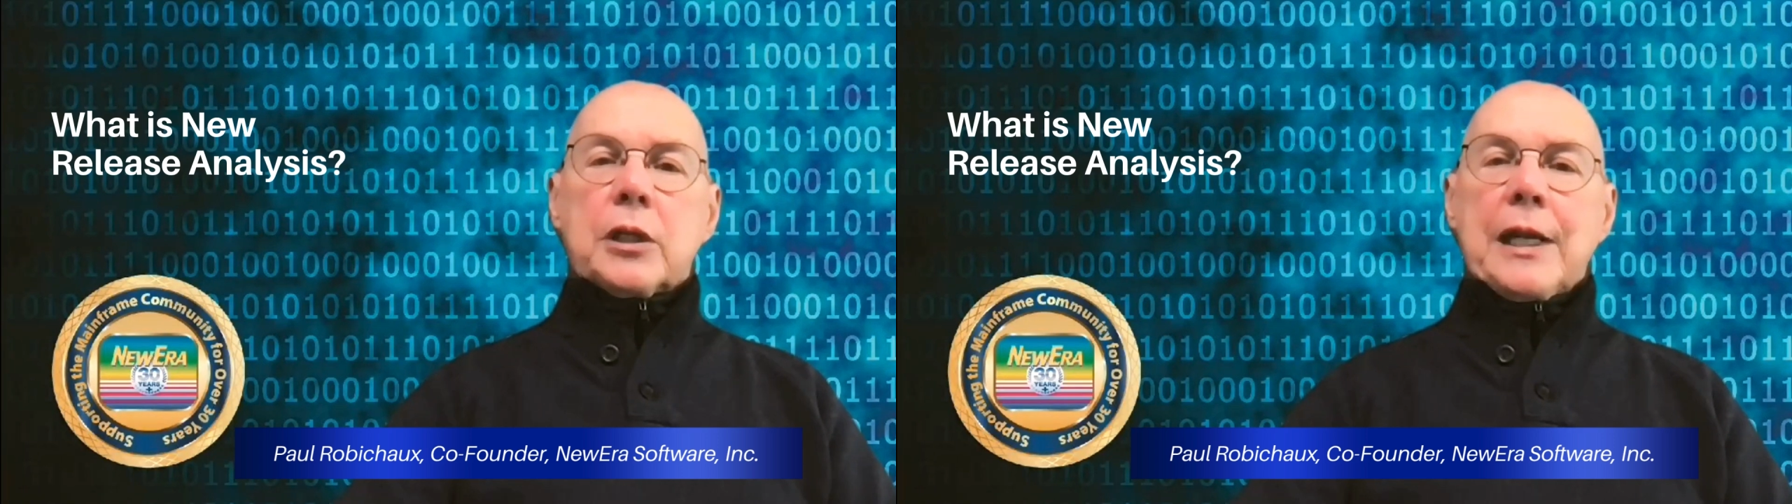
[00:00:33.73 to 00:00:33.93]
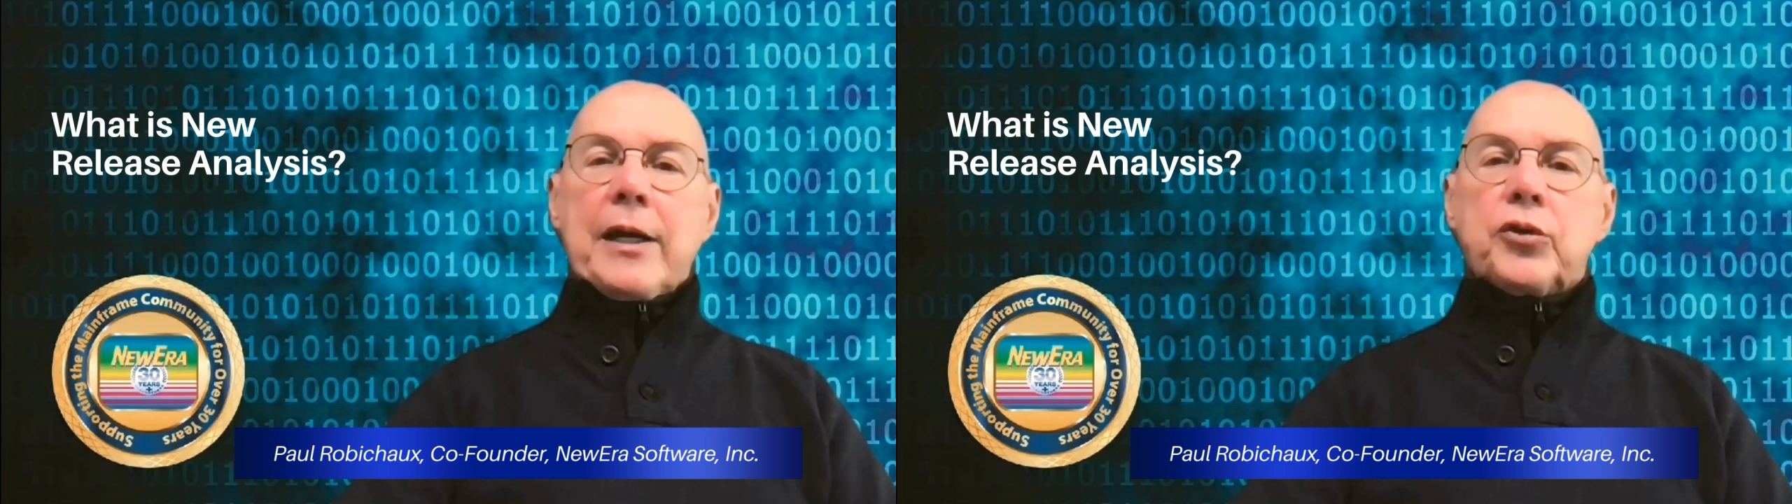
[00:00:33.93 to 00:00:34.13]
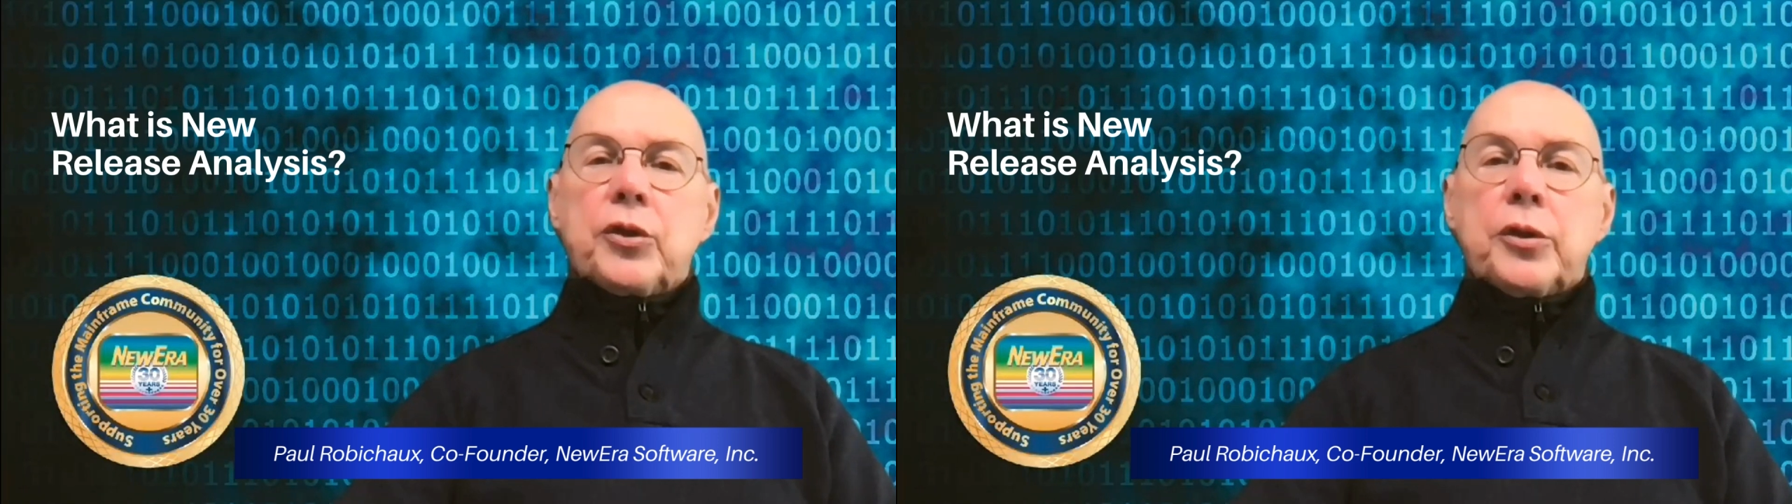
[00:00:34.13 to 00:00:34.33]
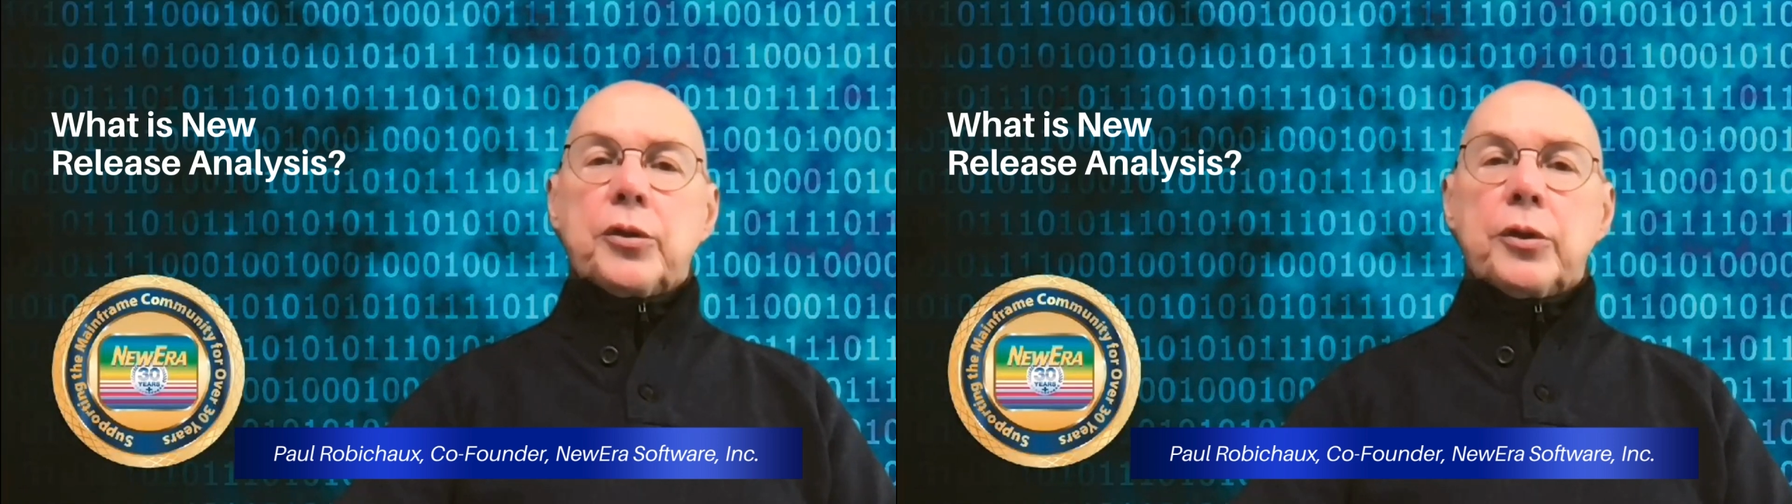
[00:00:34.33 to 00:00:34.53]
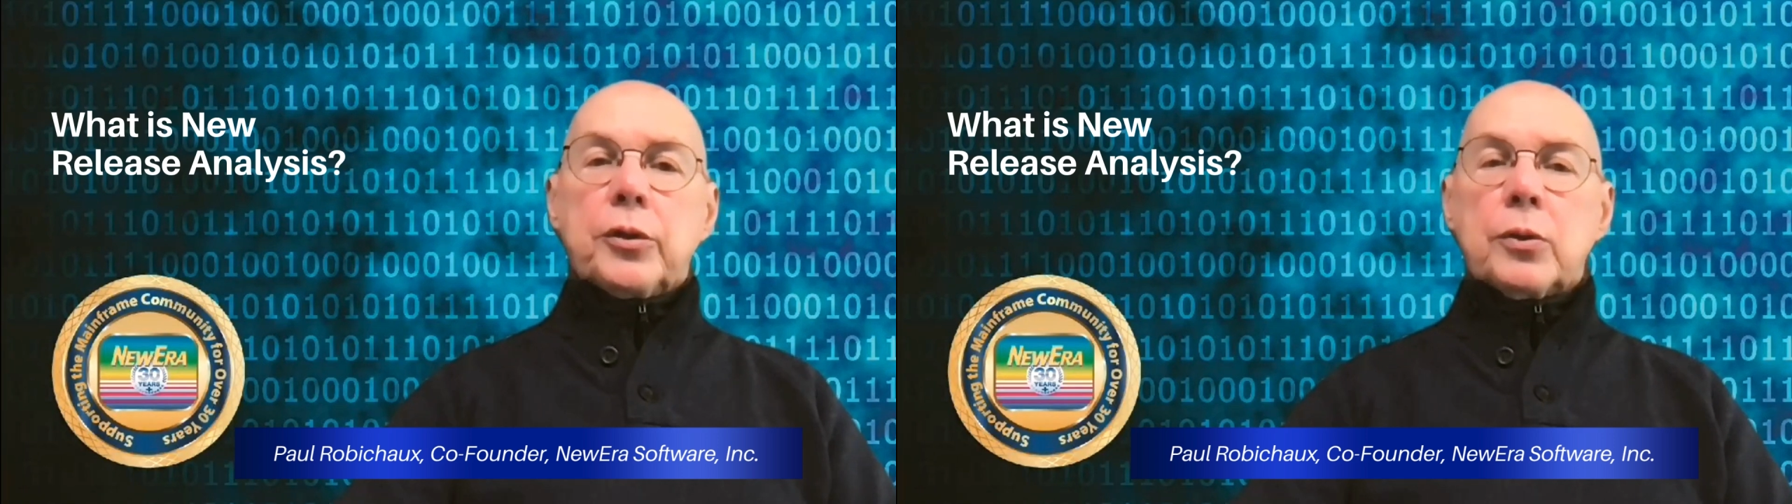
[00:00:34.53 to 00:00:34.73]
allows you to
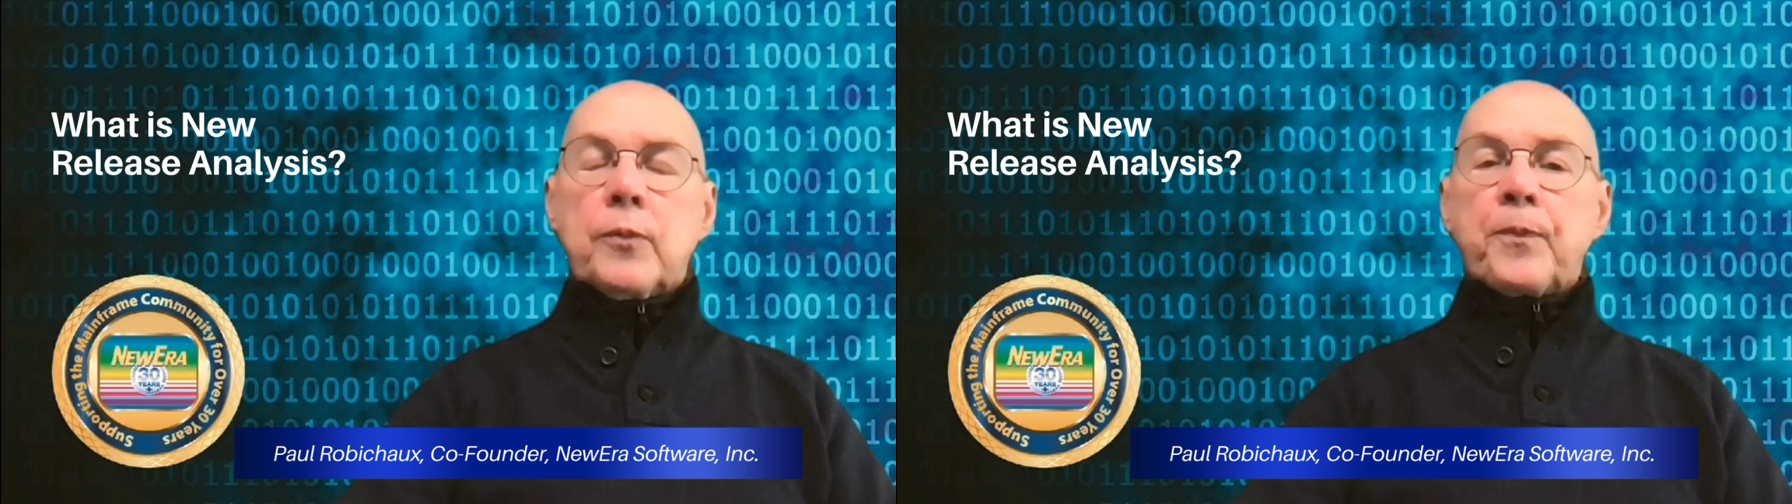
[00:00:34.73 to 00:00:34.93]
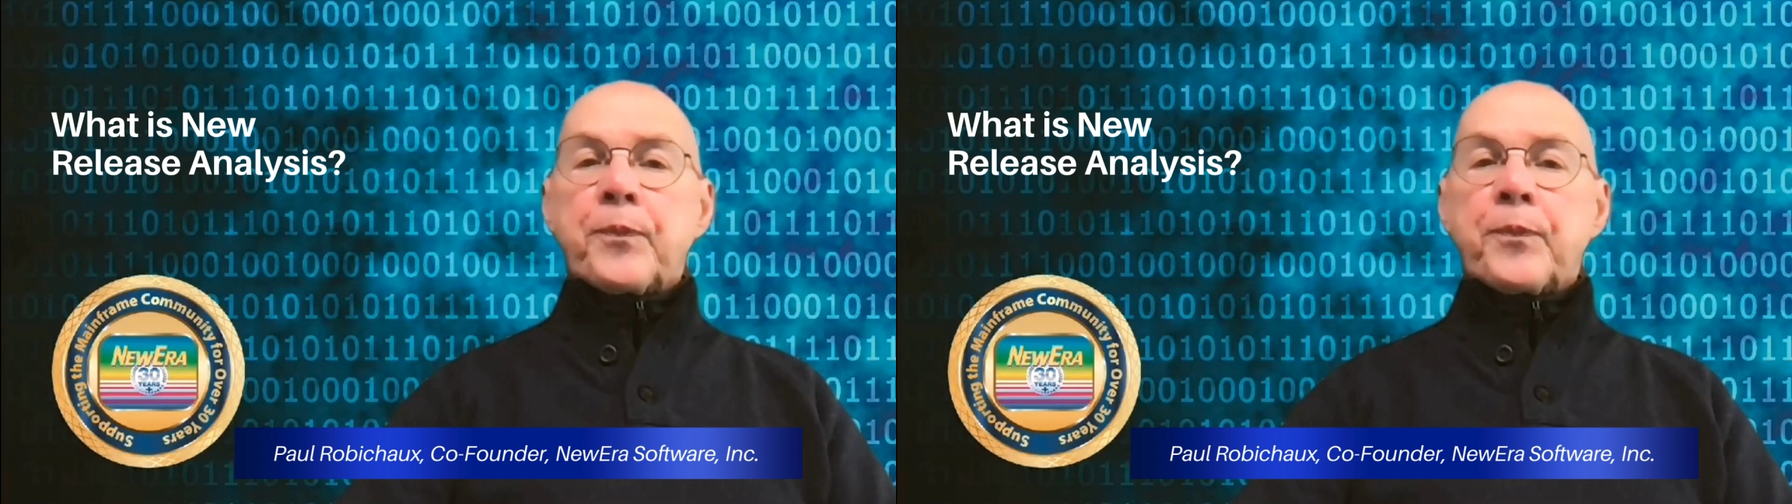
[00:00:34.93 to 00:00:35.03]
do